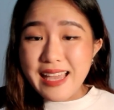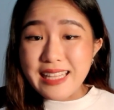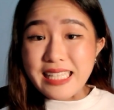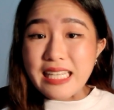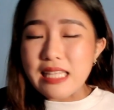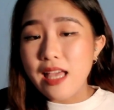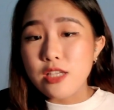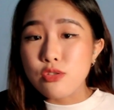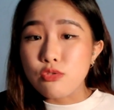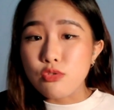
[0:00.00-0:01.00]
anything that
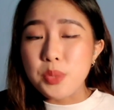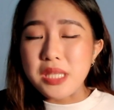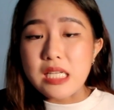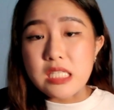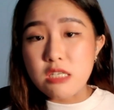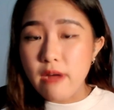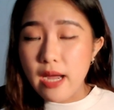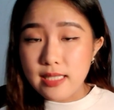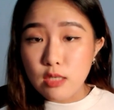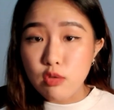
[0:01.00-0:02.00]
has to do with
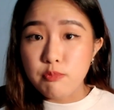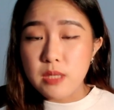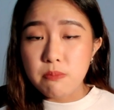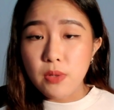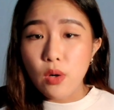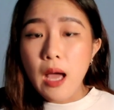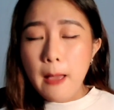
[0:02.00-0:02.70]
interacting with people,